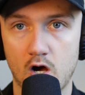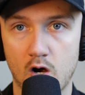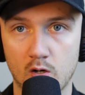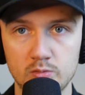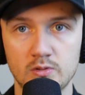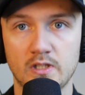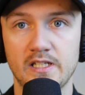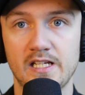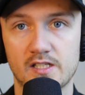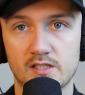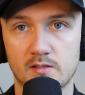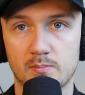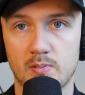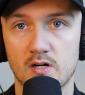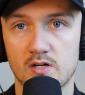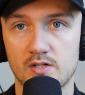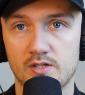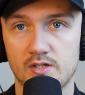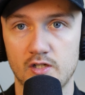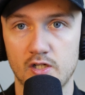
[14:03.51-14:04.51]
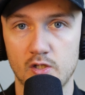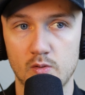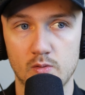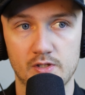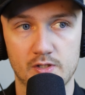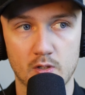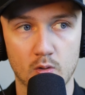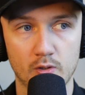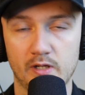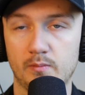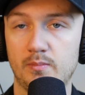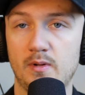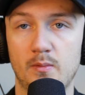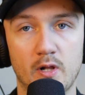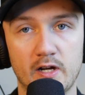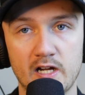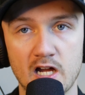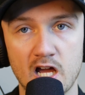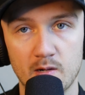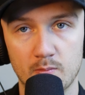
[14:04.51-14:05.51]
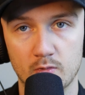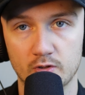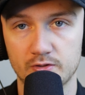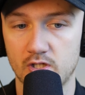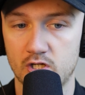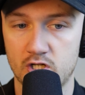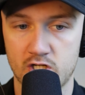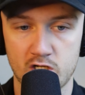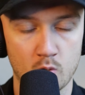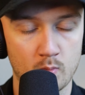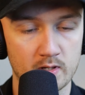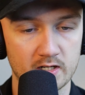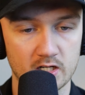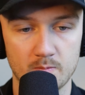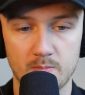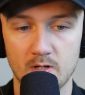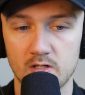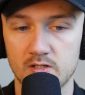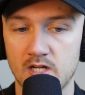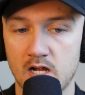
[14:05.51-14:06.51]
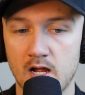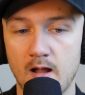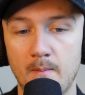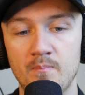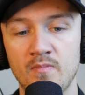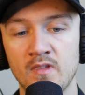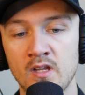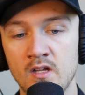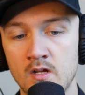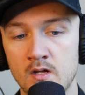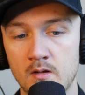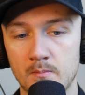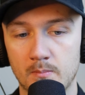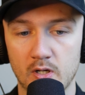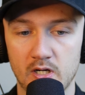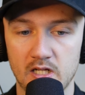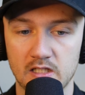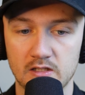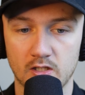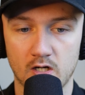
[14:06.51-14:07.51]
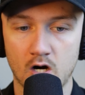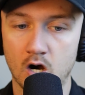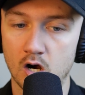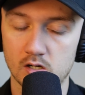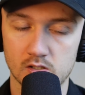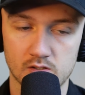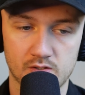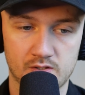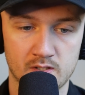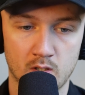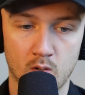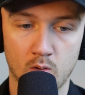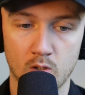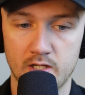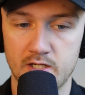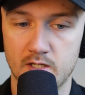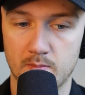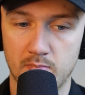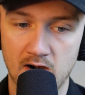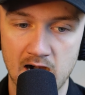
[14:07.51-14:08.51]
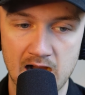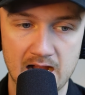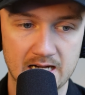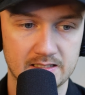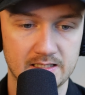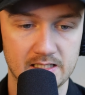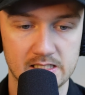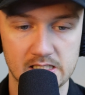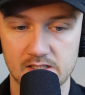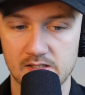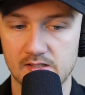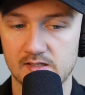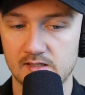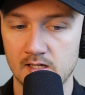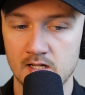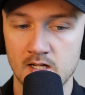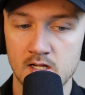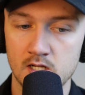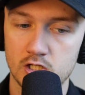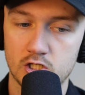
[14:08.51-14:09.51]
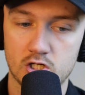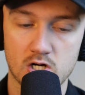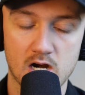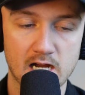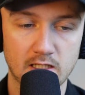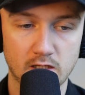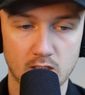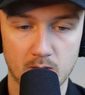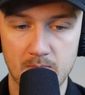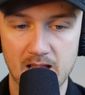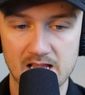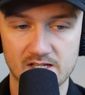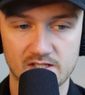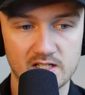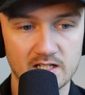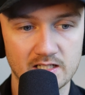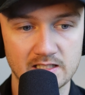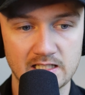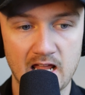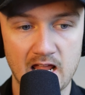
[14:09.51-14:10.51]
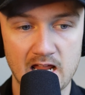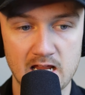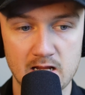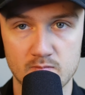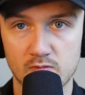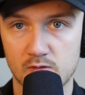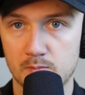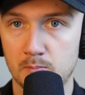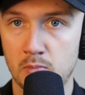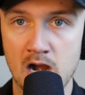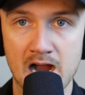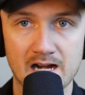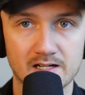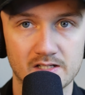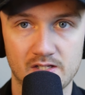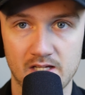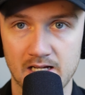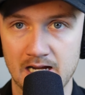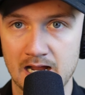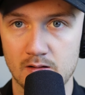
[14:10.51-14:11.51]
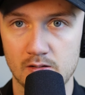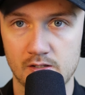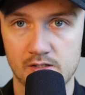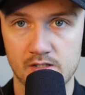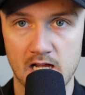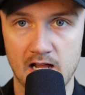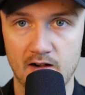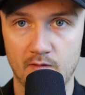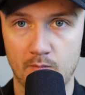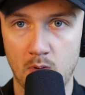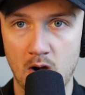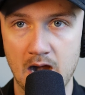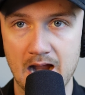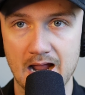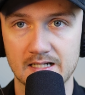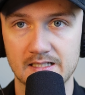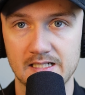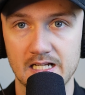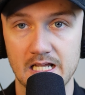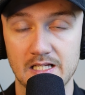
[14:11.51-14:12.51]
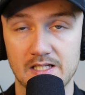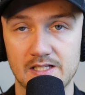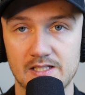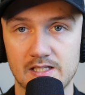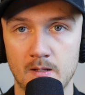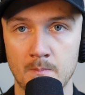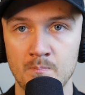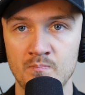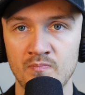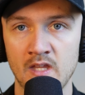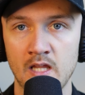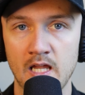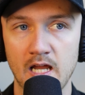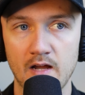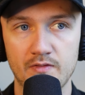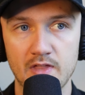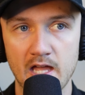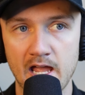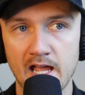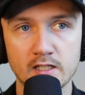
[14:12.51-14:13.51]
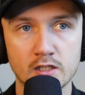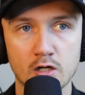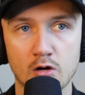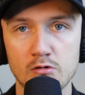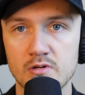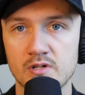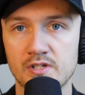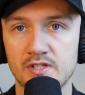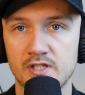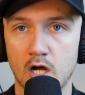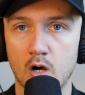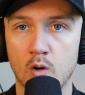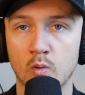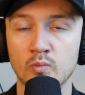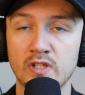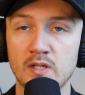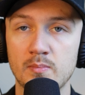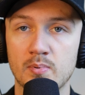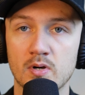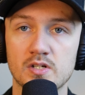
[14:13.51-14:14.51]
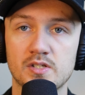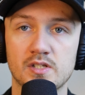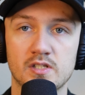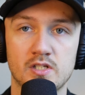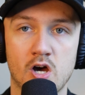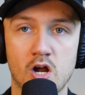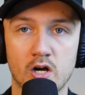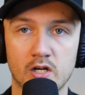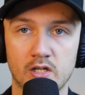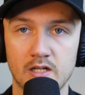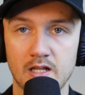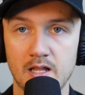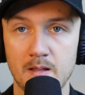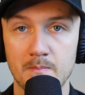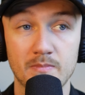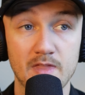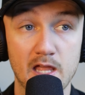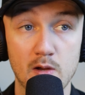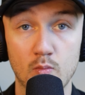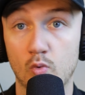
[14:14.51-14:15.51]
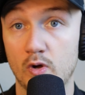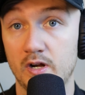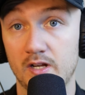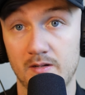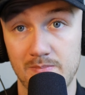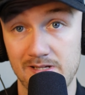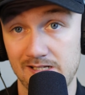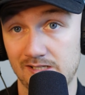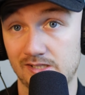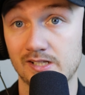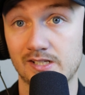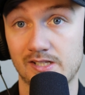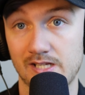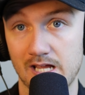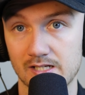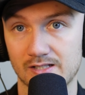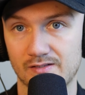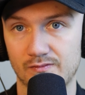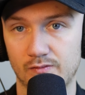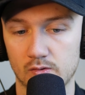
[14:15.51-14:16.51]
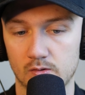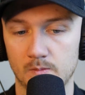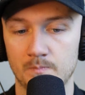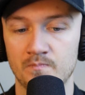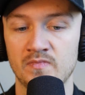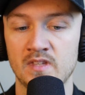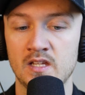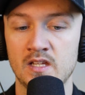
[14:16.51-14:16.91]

only is the person who is holding people accountable to showing up on time, putting their heart and soul into practice, trying their best in games, practicing outside of practice. If the head coach was the only person talking to them, they wouldn't be successful.